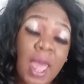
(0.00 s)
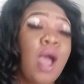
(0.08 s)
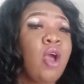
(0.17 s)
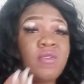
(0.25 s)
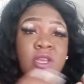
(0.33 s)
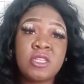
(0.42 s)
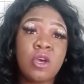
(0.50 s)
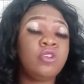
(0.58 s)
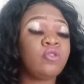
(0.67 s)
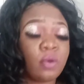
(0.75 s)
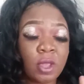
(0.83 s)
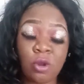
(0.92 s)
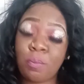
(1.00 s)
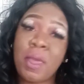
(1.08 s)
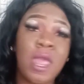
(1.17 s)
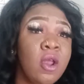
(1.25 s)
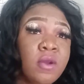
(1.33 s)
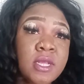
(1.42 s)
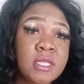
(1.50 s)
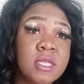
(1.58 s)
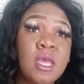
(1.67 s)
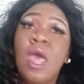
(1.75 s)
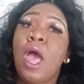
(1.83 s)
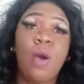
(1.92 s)
I already told you I don't have no
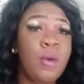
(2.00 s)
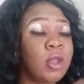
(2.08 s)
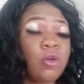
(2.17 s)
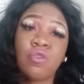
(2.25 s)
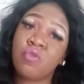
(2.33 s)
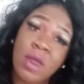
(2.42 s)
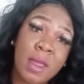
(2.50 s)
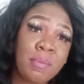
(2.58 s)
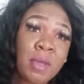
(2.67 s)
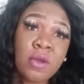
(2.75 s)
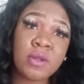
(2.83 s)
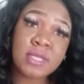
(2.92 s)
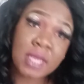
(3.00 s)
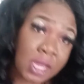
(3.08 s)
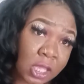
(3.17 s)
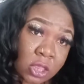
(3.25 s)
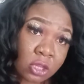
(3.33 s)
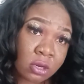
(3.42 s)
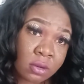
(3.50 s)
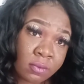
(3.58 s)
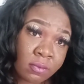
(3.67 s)
parents. I don't have no grandparents either.